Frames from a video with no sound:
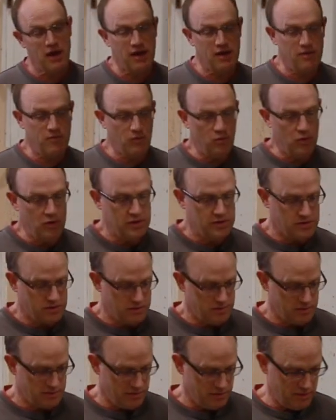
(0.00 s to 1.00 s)
and
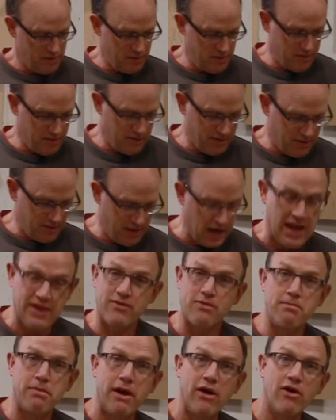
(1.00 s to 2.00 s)
was kind
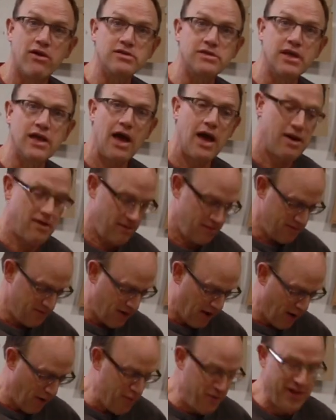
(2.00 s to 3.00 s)
of embarrassing. I
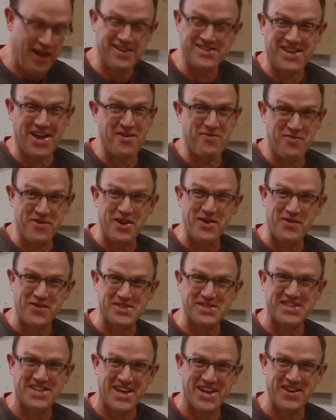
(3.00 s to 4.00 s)
really
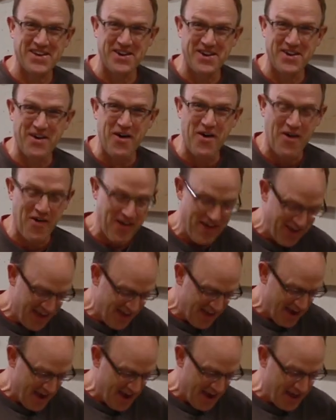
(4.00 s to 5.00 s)
wasn't that good at all.
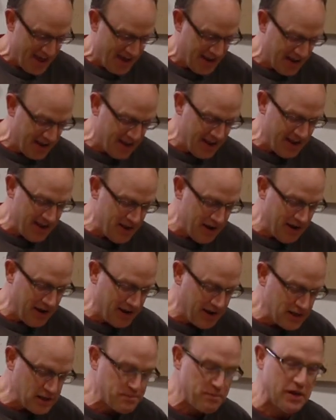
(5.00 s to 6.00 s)
And
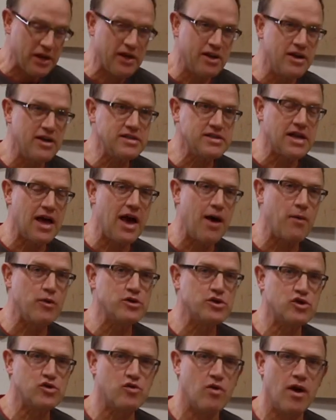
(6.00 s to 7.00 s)
it's because I
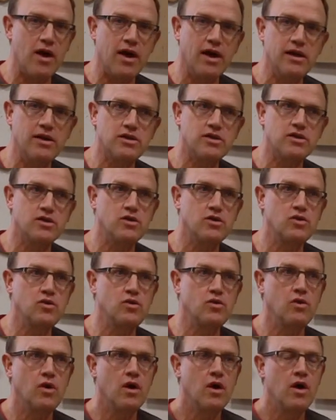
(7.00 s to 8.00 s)
was trying
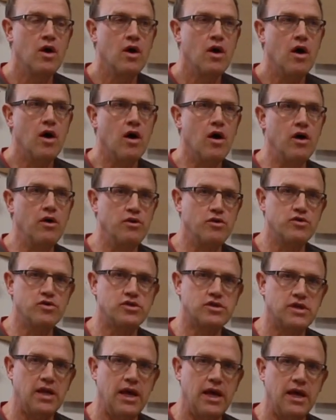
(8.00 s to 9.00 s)
to
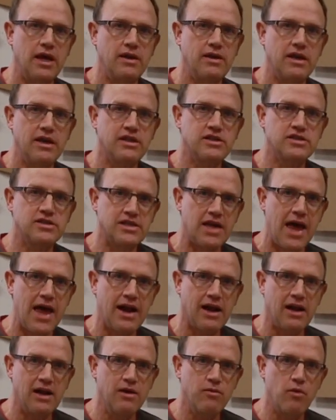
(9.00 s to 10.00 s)
understand
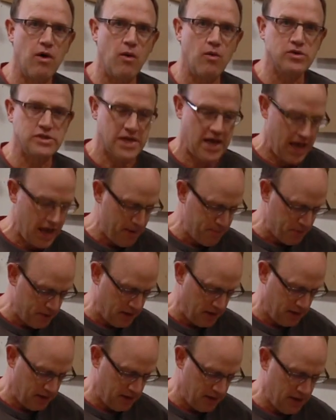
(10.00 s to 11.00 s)
exactly what was
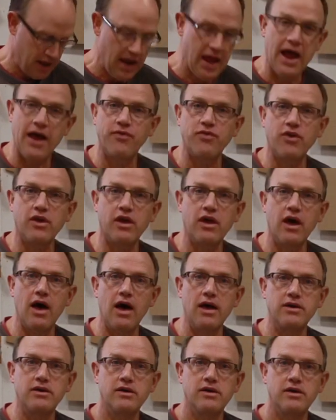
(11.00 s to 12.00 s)
happening at the
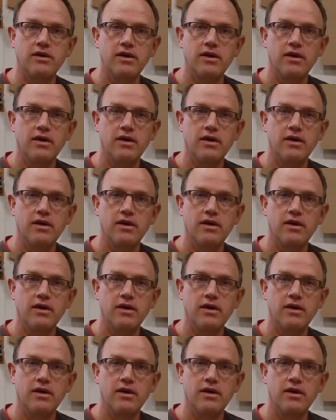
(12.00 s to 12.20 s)
cut.